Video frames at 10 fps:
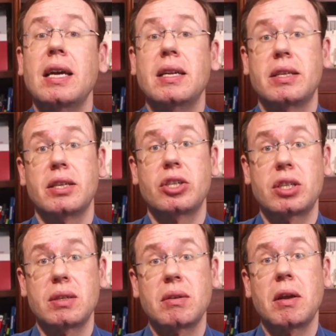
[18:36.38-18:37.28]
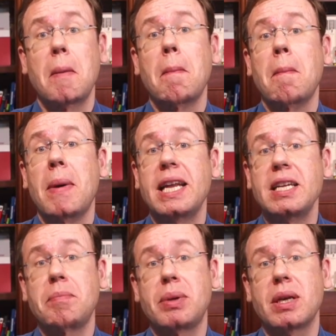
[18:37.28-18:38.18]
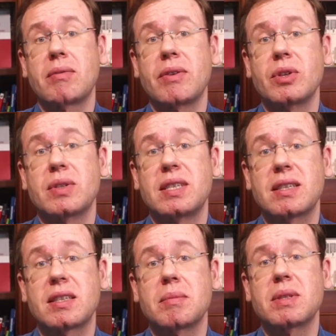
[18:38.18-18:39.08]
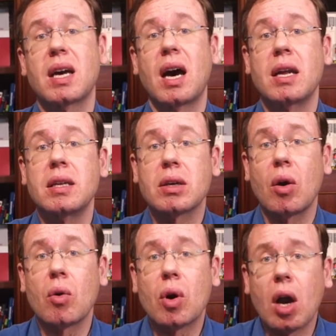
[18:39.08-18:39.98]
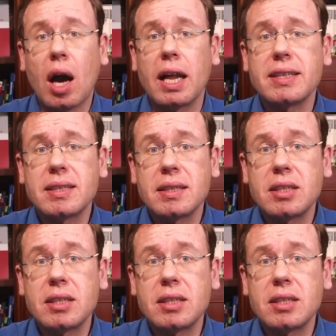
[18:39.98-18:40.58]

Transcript: In addition, many peer review systems undergo constant